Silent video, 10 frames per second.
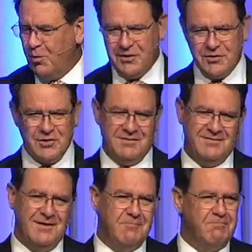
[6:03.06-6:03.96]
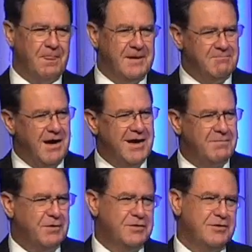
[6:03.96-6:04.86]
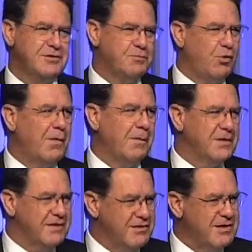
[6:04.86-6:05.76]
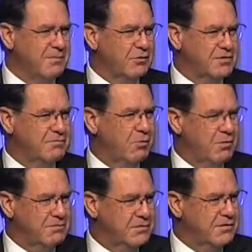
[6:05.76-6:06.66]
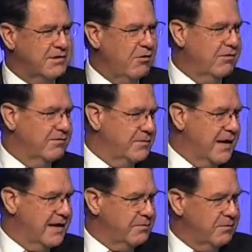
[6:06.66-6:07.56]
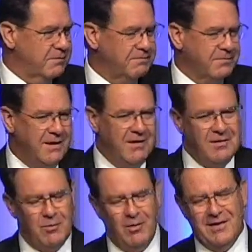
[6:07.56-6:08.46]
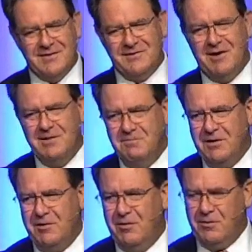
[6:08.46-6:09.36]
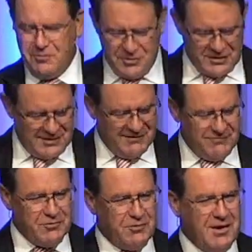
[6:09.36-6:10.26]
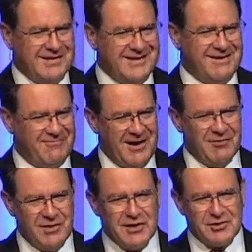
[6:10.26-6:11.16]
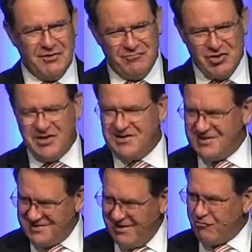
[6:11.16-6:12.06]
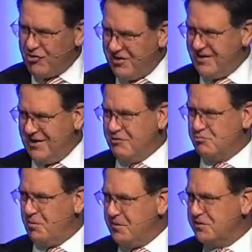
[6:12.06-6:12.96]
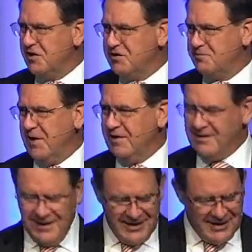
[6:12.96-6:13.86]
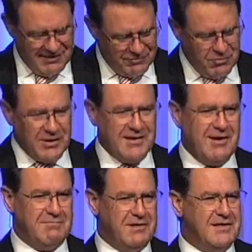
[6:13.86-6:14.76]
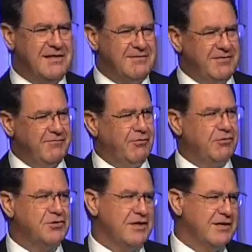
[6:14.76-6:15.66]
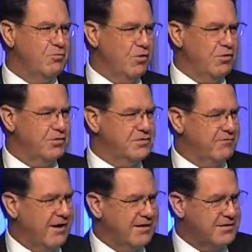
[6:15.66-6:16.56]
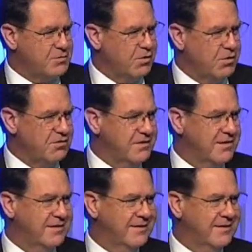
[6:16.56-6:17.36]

which, in my opinion, is probably the most important book in all of the Bible. Why is that? Because if you do not get the foundation of Genesis, everything else will be suspect. If you cannot believe the first 10 words of God's word,